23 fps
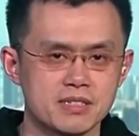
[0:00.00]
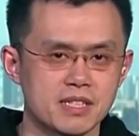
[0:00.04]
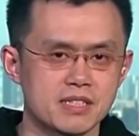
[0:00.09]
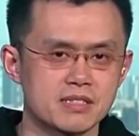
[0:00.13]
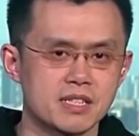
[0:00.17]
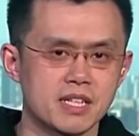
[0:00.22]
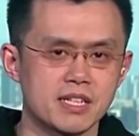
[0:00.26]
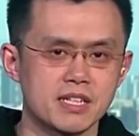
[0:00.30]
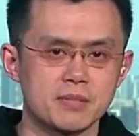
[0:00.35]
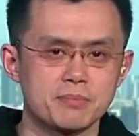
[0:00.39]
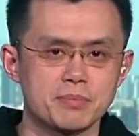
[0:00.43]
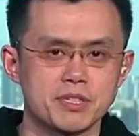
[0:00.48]

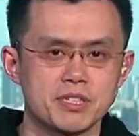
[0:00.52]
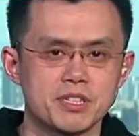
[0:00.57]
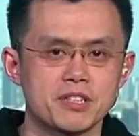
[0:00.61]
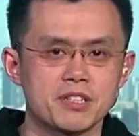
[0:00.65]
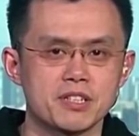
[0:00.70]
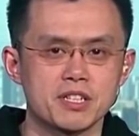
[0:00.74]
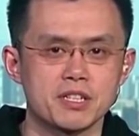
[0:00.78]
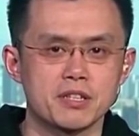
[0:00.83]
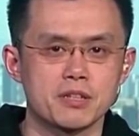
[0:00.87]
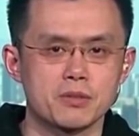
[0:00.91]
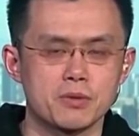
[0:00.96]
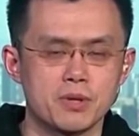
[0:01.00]
there's any
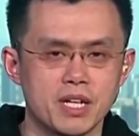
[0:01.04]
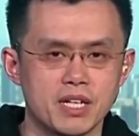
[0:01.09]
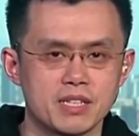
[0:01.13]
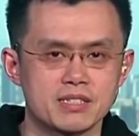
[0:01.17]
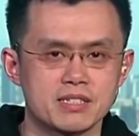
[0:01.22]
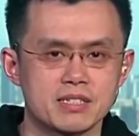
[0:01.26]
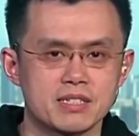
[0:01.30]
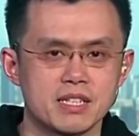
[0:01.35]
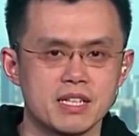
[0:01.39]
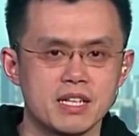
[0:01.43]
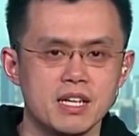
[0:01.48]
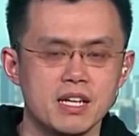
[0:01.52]
particular
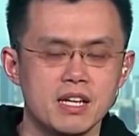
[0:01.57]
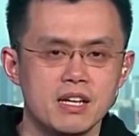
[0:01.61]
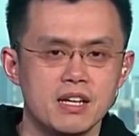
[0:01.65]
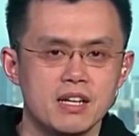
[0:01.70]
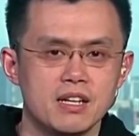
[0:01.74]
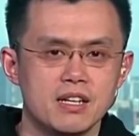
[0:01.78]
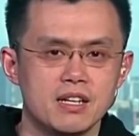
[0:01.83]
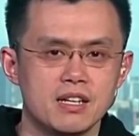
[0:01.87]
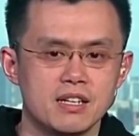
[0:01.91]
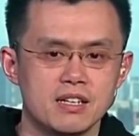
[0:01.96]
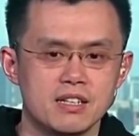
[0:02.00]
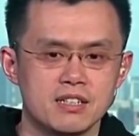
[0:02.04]
threats.
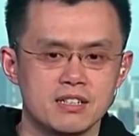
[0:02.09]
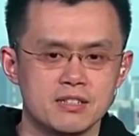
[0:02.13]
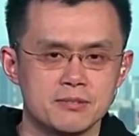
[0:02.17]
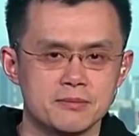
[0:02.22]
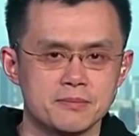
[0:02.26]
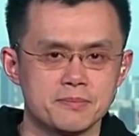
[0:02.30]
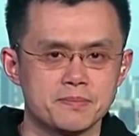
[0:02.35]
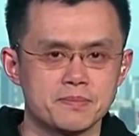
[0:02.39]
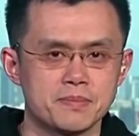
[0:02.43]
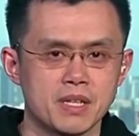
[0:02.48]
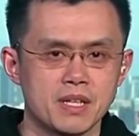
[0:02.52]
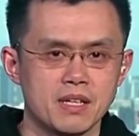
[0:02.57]

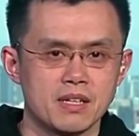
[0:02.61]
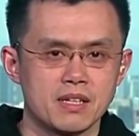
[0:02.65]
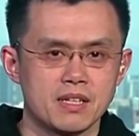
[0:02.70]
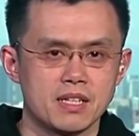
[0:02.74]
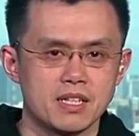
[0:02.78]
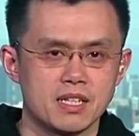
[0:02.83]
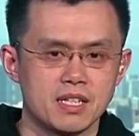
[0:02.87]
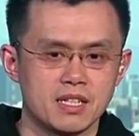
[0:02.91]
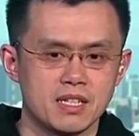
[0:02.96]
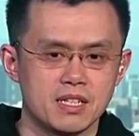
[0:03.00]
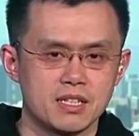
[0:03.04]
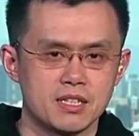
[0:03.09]

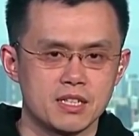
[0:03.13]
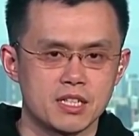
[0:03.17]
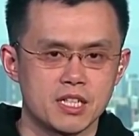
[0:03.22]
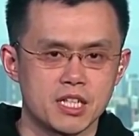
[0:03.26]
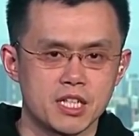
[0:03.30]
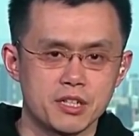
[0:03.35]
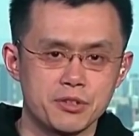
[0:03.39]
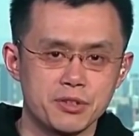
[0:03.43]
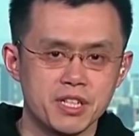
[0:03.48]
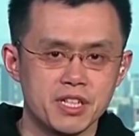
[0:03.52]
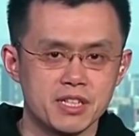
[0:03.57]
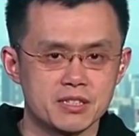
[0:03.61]

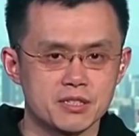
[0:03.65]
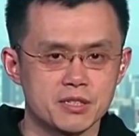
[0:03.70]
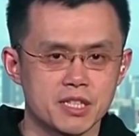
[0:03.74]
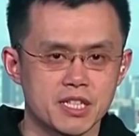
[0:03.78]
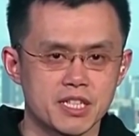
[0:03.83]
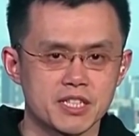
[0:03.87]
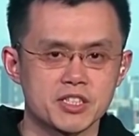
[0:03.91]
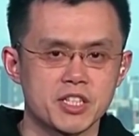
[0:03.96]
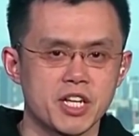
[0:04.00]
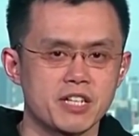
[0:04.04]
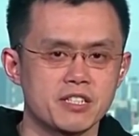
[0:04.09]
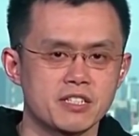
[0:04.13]
Korea's
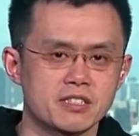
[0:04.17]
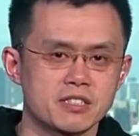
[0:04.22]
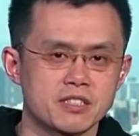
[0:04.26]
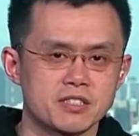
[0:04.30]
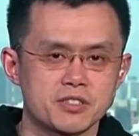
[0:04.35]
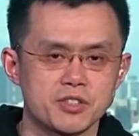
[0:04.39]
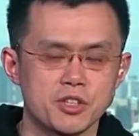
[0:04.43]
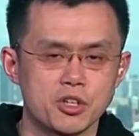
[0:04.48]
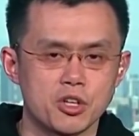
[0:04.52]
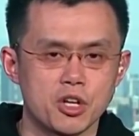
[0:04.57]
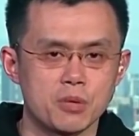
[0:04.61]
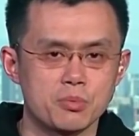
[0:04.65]
exchanges are
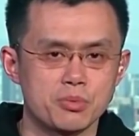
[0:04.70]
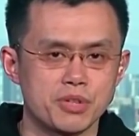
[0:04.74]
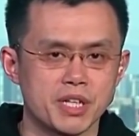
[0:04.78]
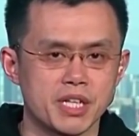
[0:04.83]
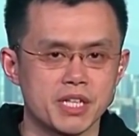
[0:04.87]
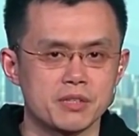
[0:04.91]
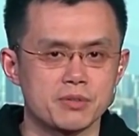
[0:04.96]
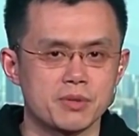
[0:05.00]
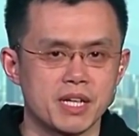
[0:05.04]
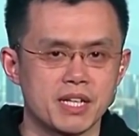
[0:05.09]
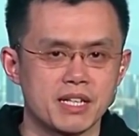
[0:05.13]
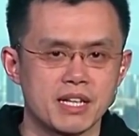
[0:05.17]
still
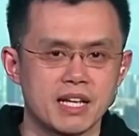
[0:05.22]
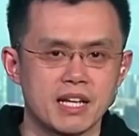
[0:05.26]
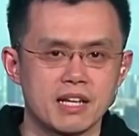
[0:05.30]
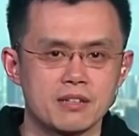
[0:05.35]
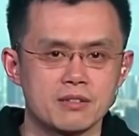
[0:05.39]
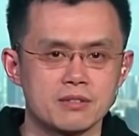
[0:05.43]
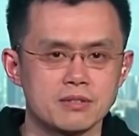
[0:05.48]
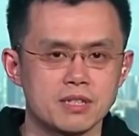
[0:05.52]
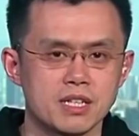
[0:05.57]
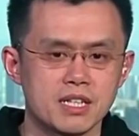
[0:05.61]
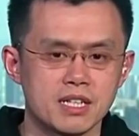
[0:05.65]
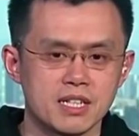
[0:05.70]
operating right
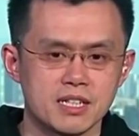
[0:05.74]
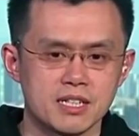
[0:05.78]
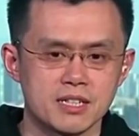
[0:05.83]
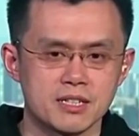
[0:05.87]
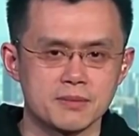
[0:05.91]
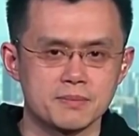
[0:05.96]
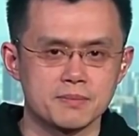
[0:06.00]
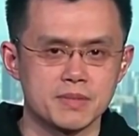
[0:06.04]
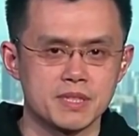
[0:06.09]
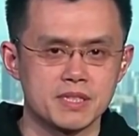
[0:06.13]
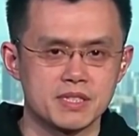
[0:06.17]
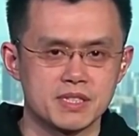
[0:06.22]
now.
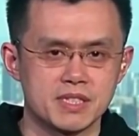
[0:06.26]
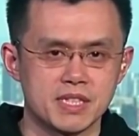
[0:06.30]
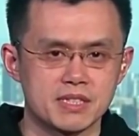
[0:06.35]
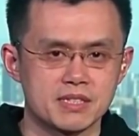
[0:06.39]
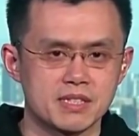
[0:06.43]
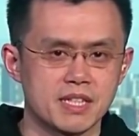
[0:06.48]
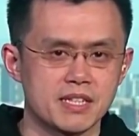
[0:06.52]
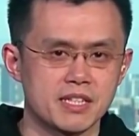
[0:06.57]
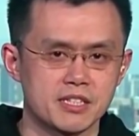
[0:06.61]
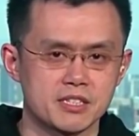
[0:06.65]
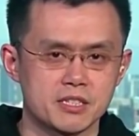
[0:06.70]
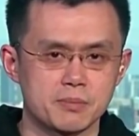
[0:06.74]
It's just
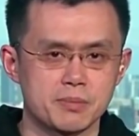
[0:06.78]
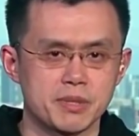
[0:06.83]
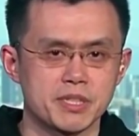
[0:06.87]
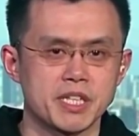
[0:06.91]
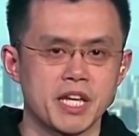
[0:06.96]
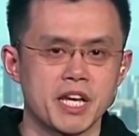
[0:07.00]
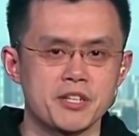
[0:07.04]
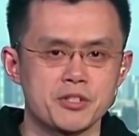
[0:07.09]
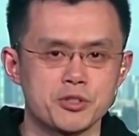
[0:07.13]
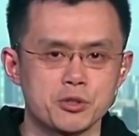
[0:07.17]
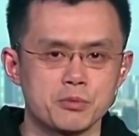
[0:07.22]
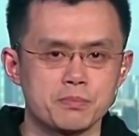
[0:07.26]
that there's a
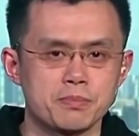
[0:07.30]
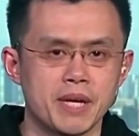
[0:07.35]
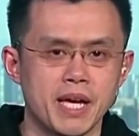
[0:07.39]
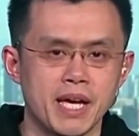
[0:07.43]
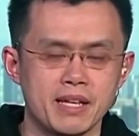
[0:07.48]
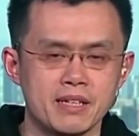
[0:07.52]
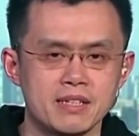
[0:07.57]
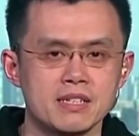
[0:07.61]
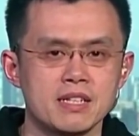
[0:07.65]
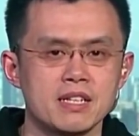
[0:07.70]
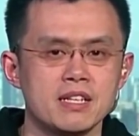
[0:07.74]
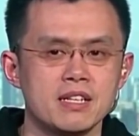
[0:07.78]
potential
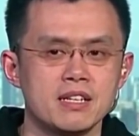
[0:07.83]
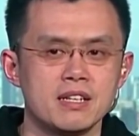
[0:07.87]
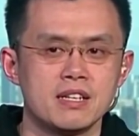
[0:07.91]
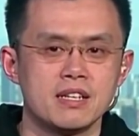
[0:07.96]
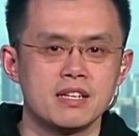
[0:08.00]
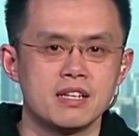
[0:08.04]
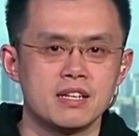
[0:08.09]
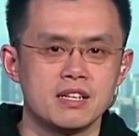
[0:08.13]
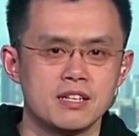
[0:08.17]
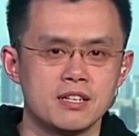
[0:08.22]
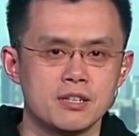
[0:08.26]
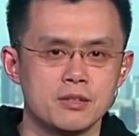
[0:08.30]
ban.
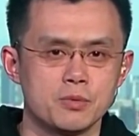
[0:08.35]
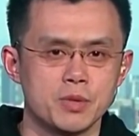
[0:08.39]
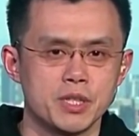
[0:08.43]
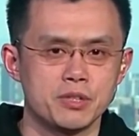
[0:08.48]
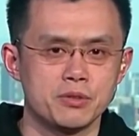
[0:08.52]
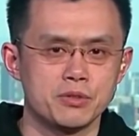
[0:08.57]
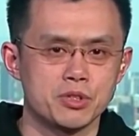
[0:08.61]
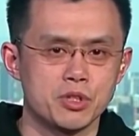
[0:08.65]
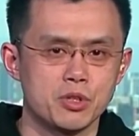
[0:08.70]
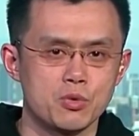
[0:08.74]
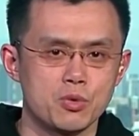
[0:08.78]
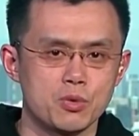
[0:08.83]
We
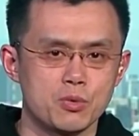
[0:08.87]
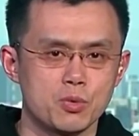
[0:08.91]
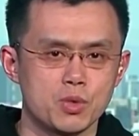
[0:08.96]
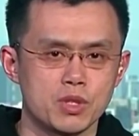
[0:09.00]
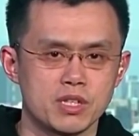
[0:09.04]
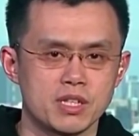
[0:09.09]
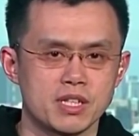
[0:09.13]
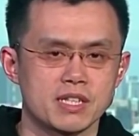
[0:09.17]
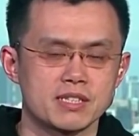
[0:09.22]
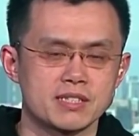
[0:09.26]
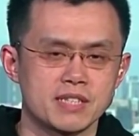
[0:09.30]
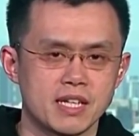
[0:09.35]
don't know what
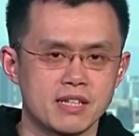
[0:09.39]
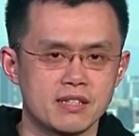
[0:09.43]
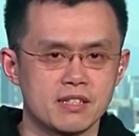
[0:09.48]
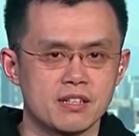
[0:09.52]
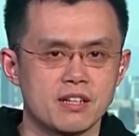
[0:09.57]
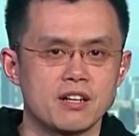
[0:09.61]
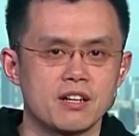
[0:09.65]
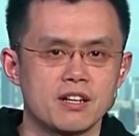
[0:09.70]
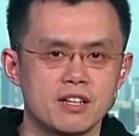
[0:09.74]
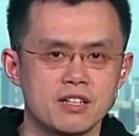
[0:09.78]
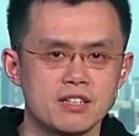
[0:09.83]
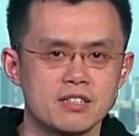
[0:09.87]
the extent
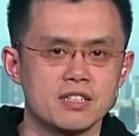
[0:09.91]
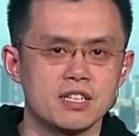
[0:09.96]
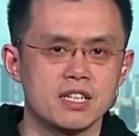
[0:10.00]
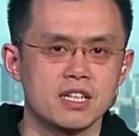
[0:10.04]
are,